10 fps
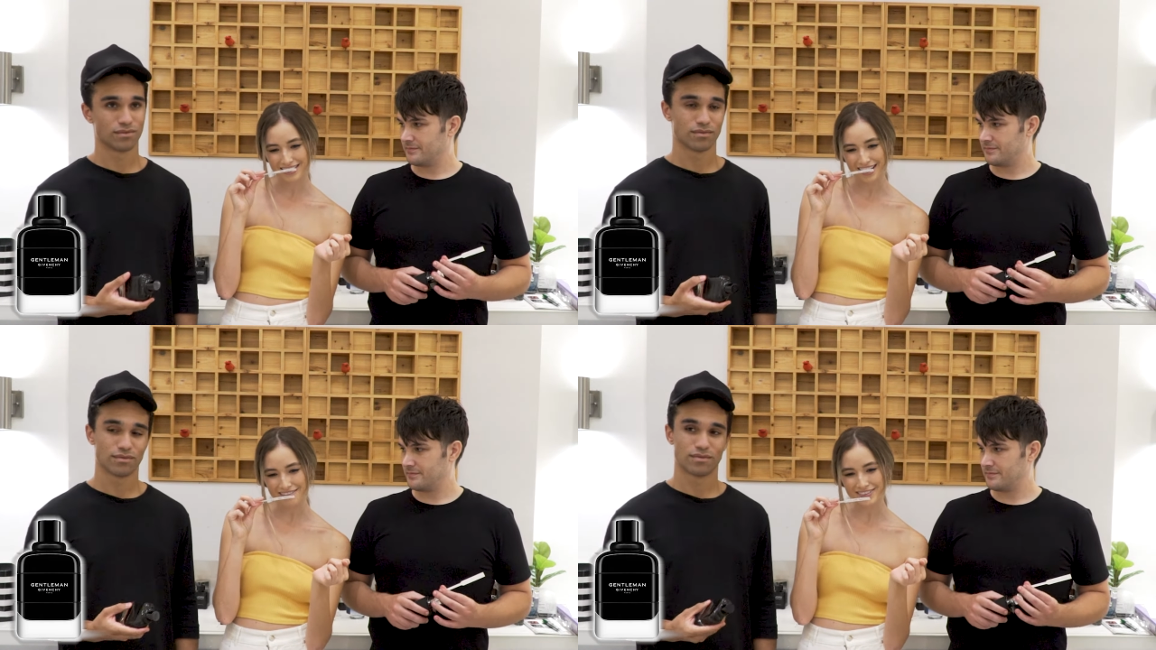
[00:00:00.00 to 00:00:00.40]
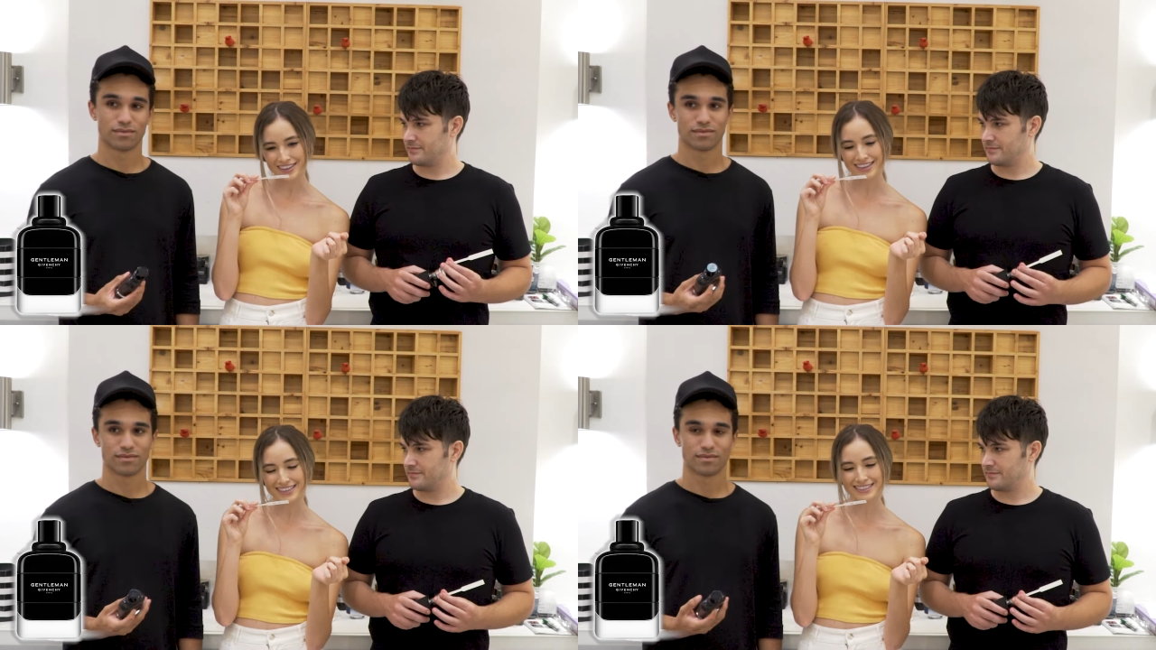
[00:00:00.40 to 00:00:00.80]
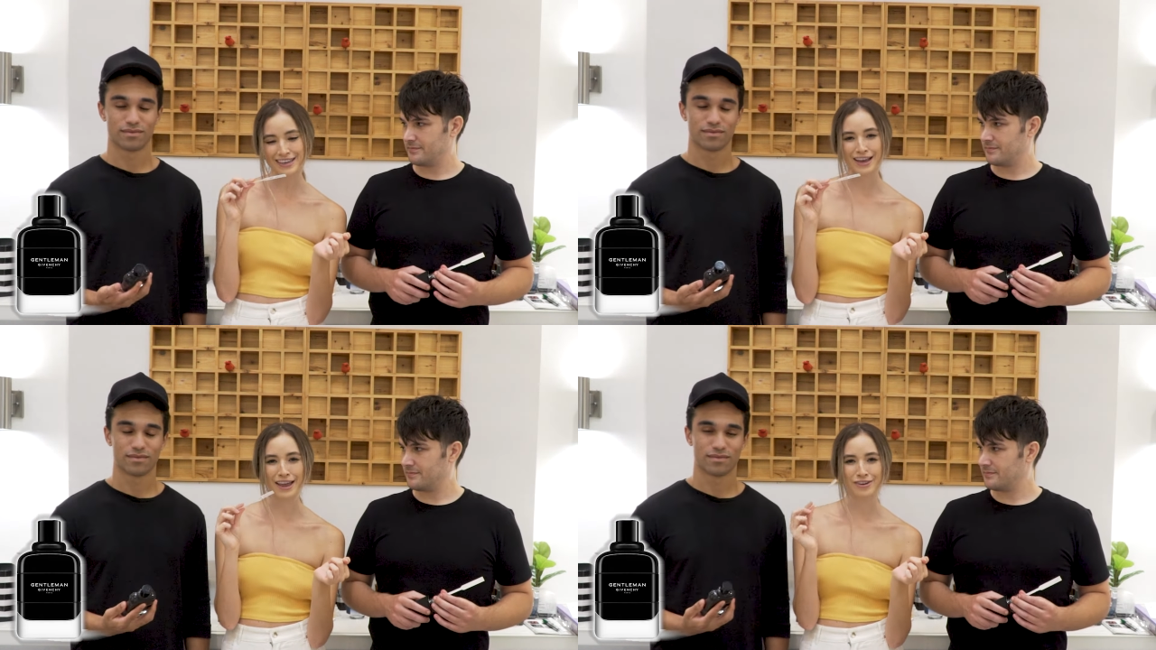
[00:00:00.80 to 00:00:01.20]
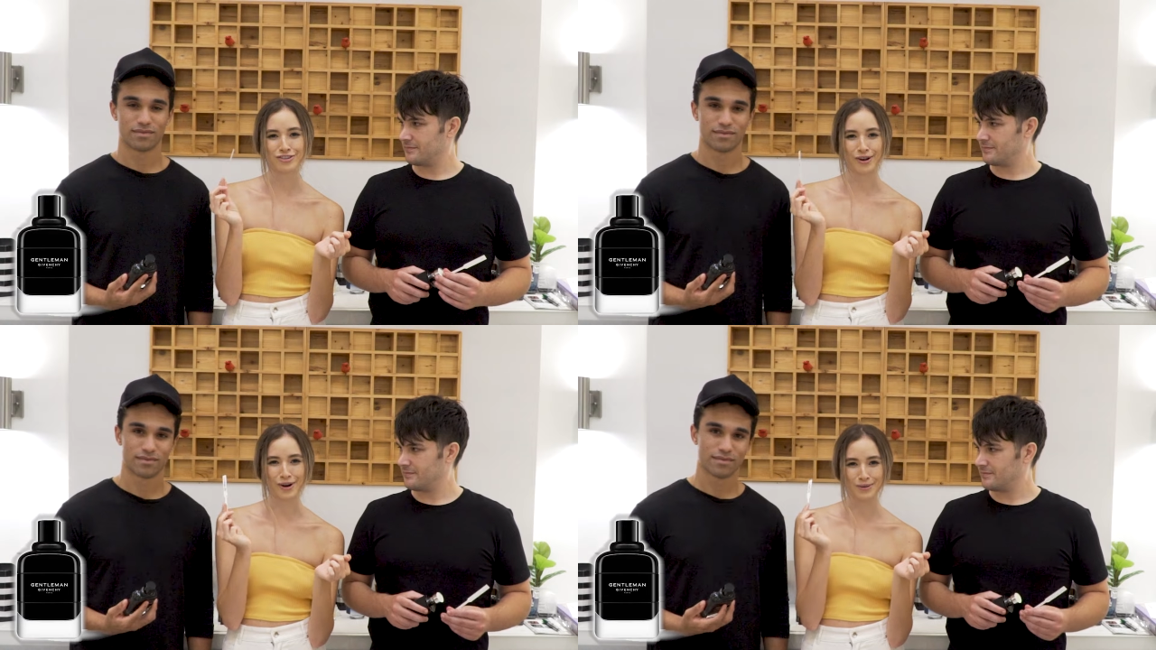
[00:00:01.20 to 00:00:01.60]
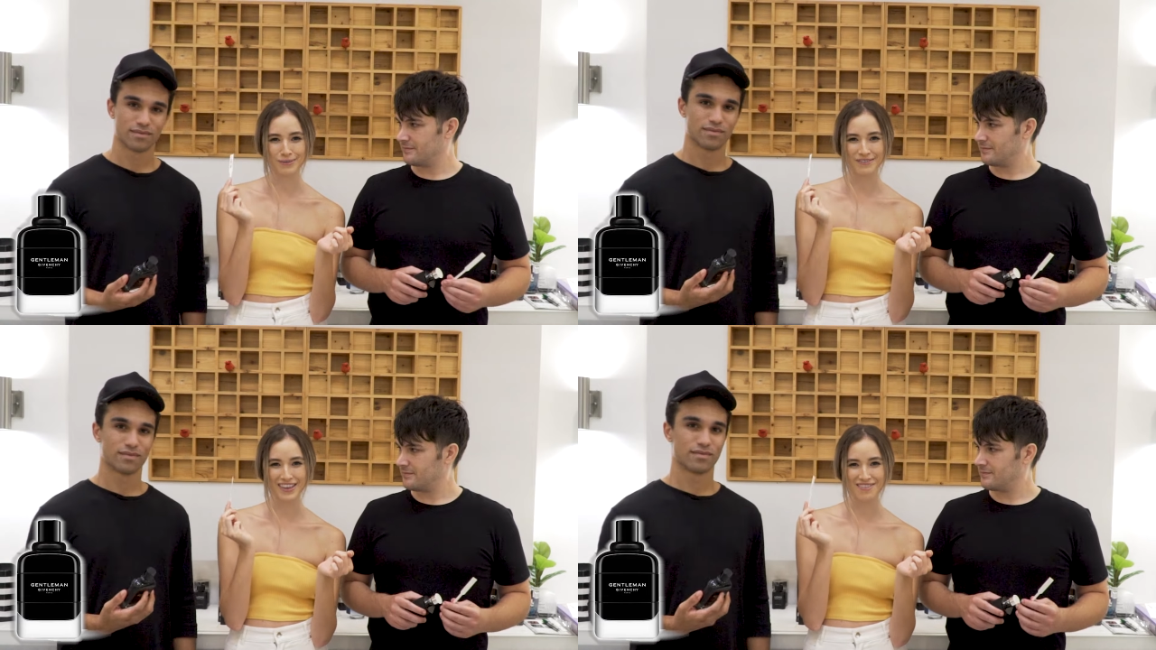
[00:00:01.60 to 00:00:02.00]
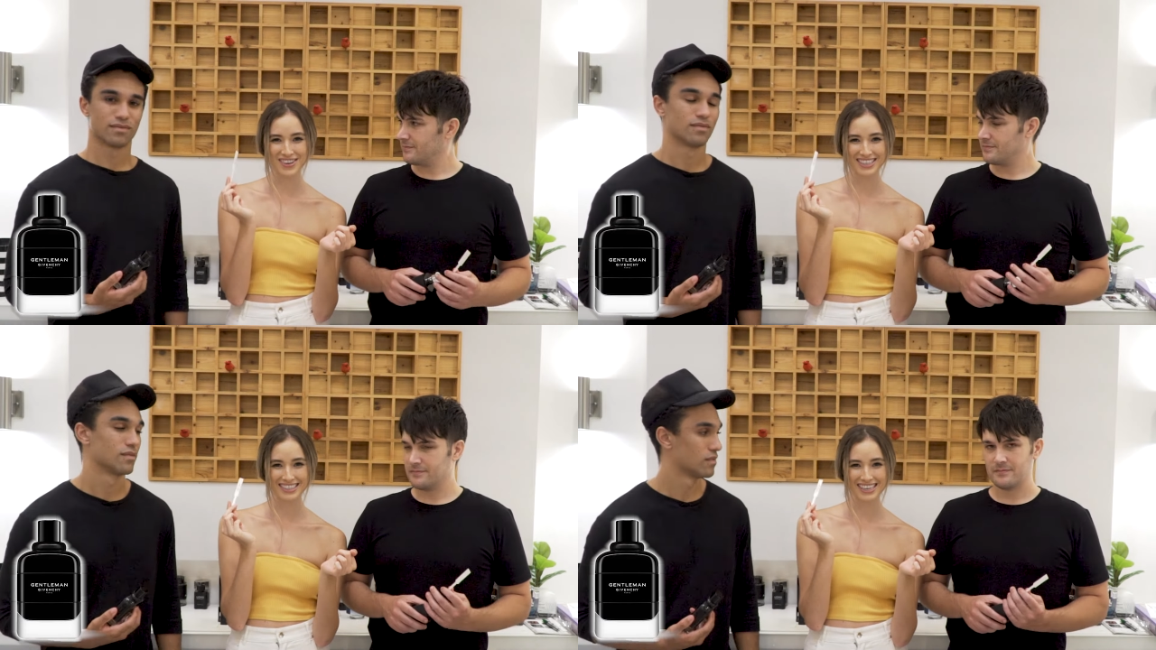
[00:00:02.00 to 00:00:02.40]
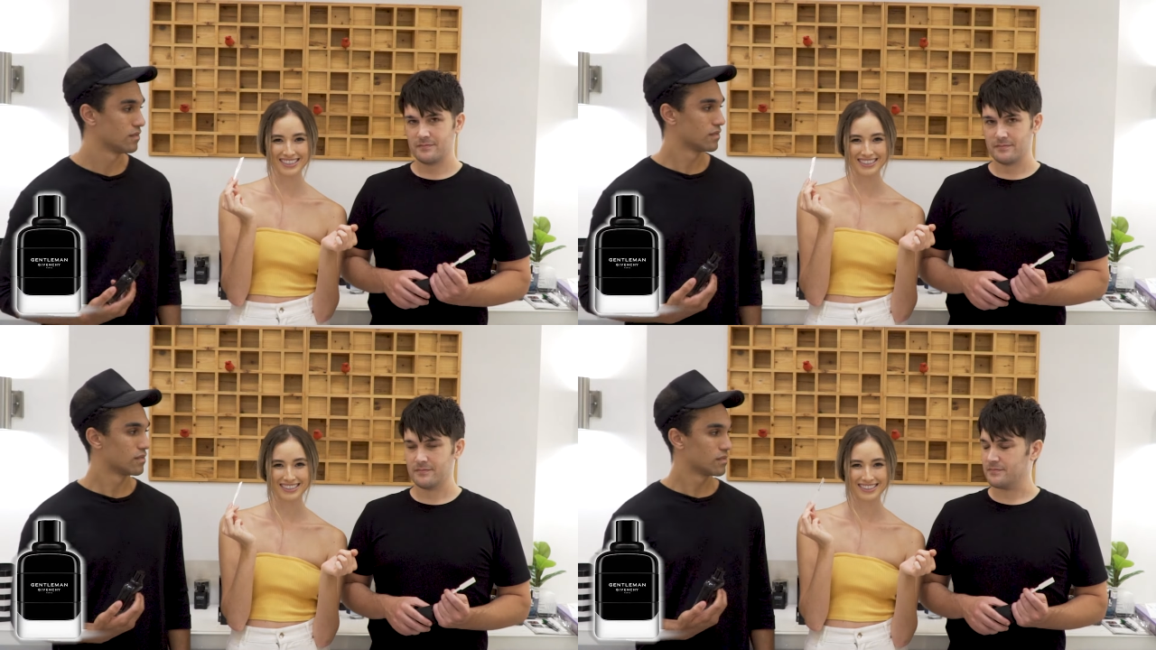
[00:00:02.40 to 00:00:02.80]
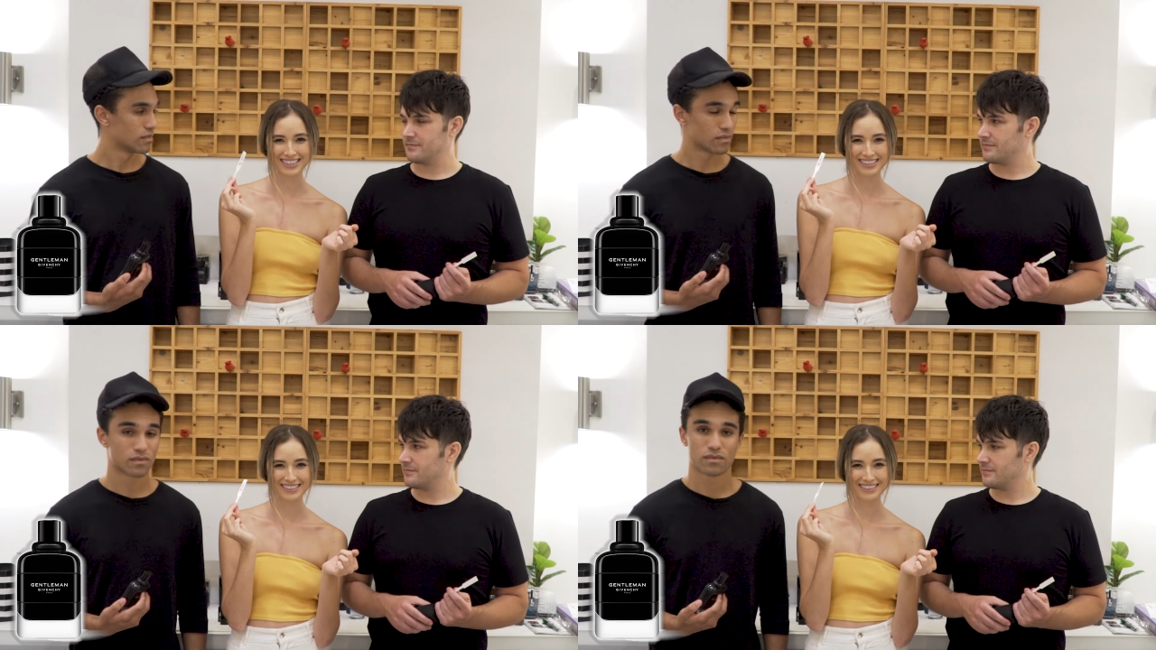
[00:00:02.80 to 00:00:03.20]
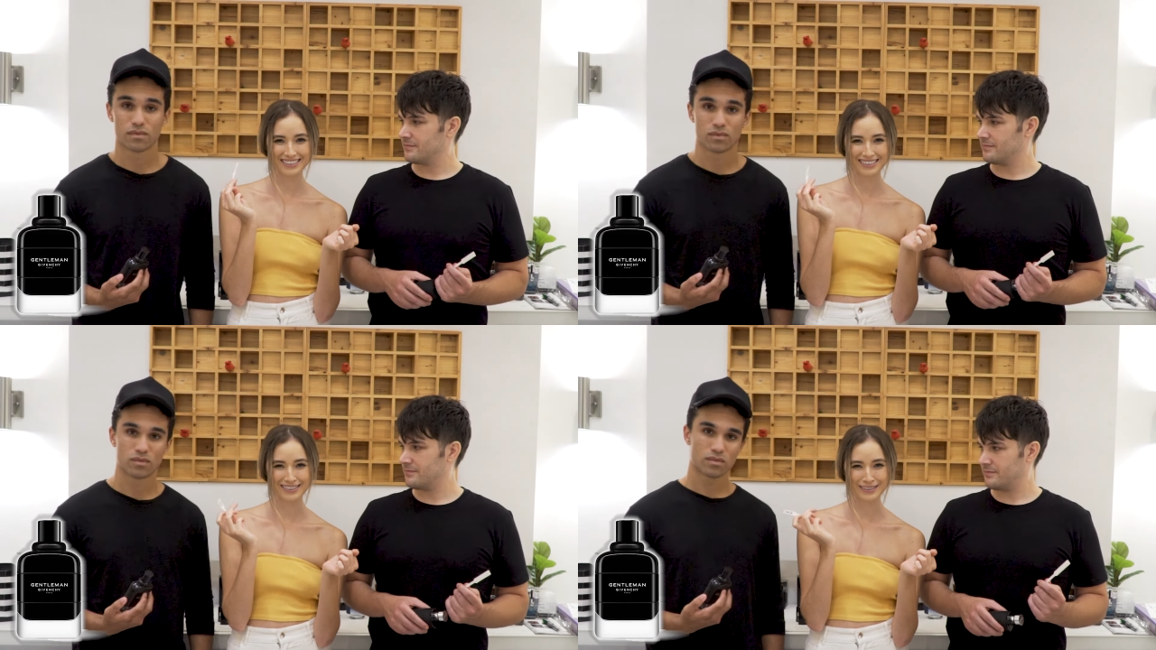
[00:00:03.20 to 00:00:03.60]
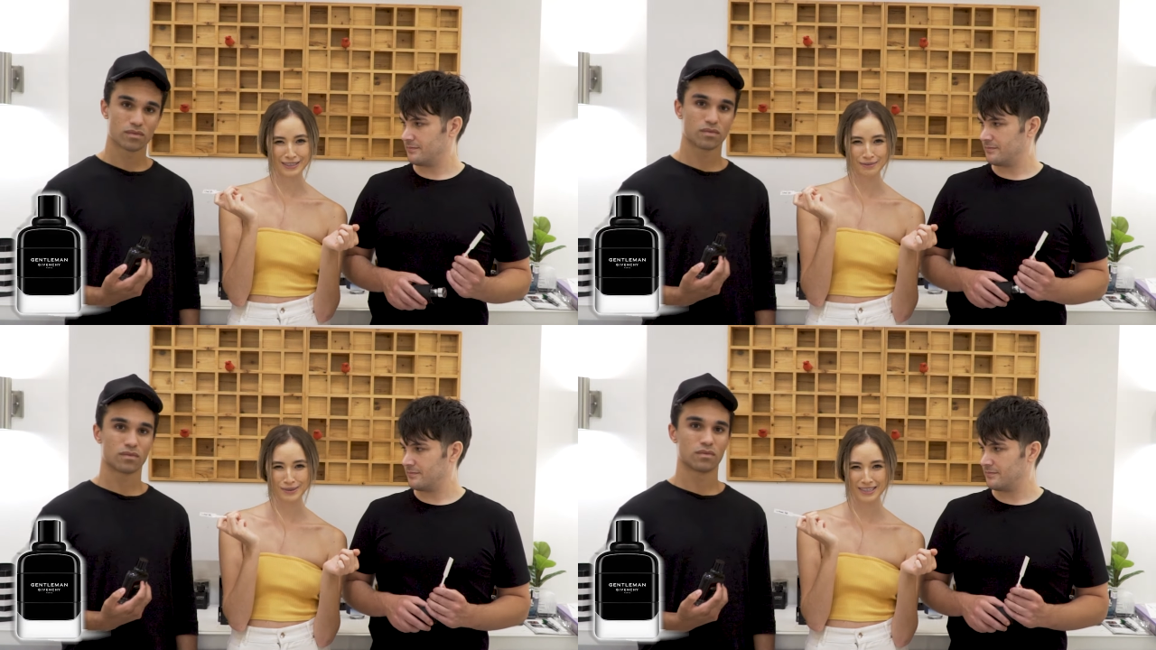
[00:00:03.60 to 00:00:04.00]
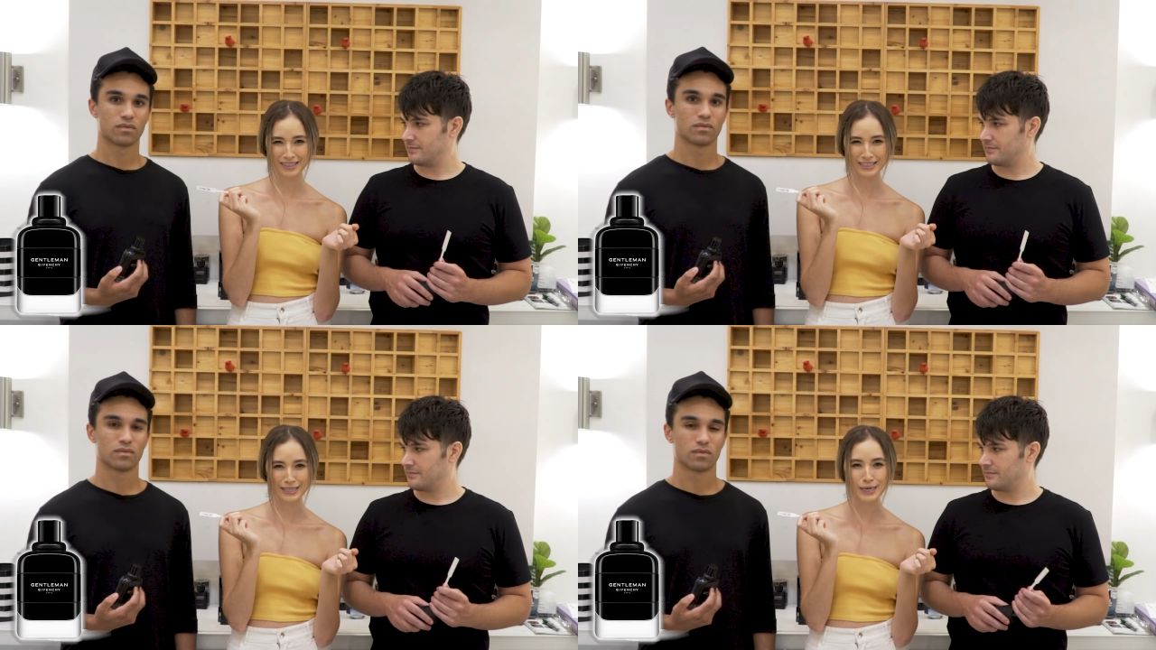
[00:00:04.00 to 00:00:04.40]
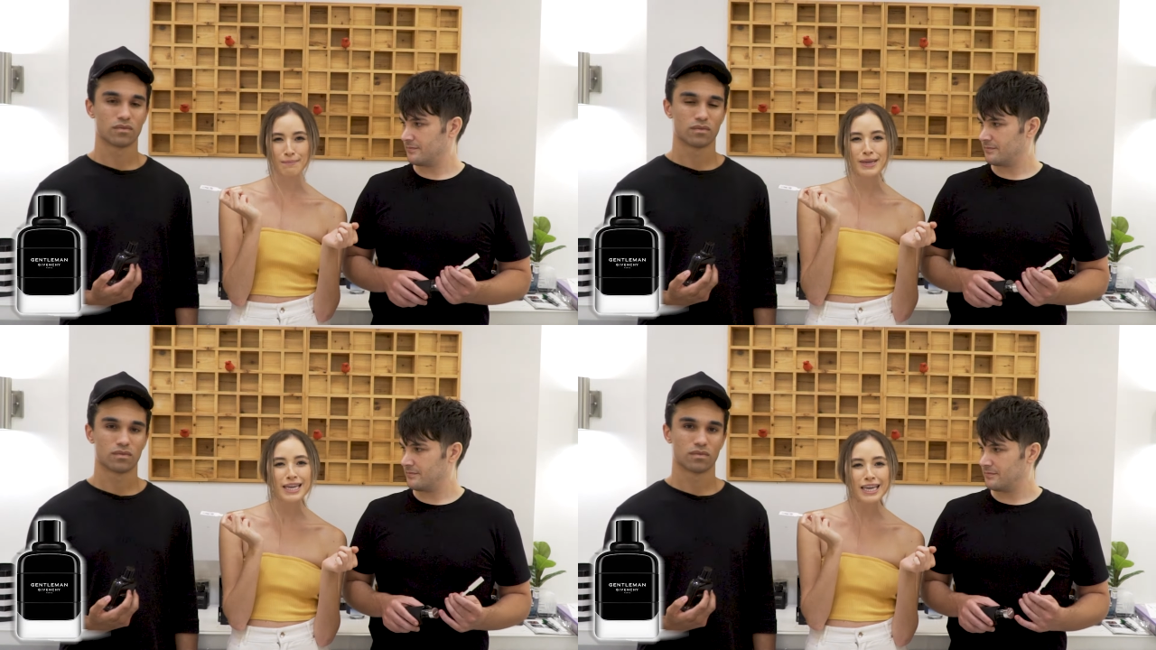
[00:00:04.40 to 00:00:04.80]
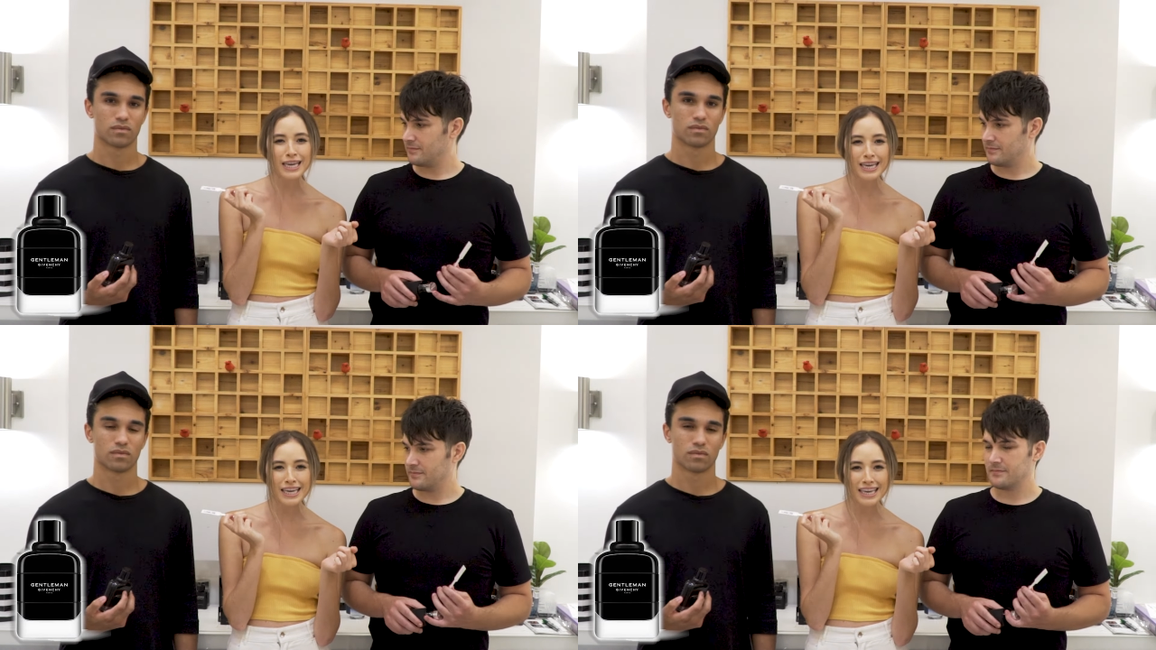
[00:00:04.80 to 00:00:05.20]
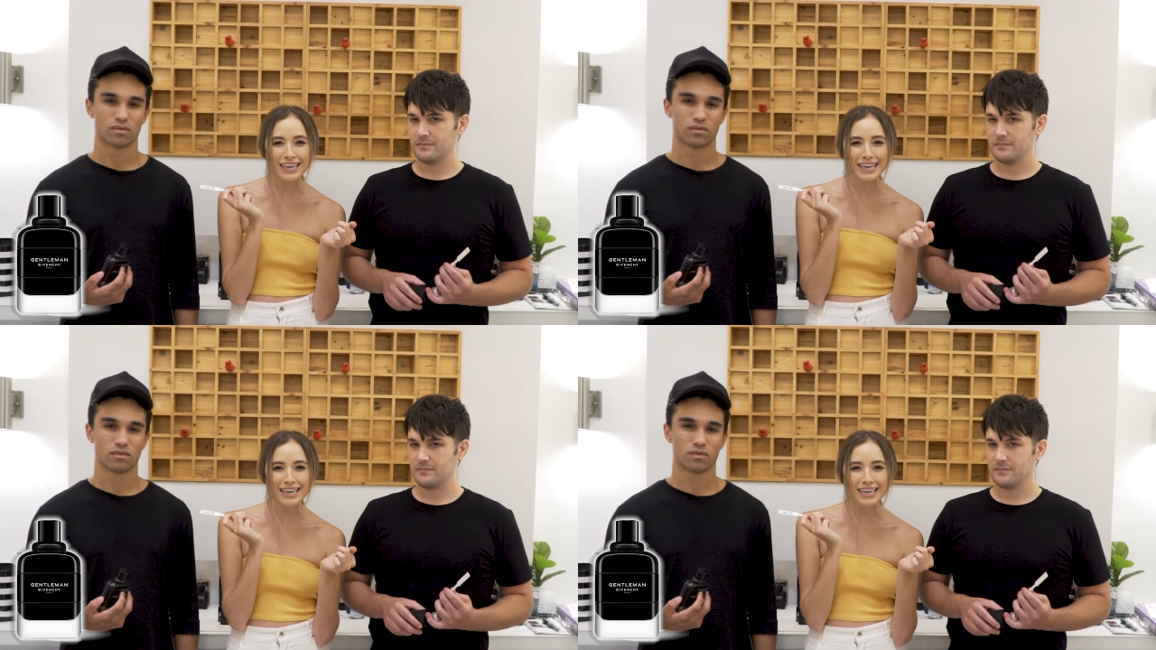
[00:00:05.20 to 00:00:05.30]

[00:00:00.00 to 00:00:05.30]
Speaker 1: I feel like it's like kind of sharp, if that makes sense. Mm -hmm. Like cinnamon, cinnamony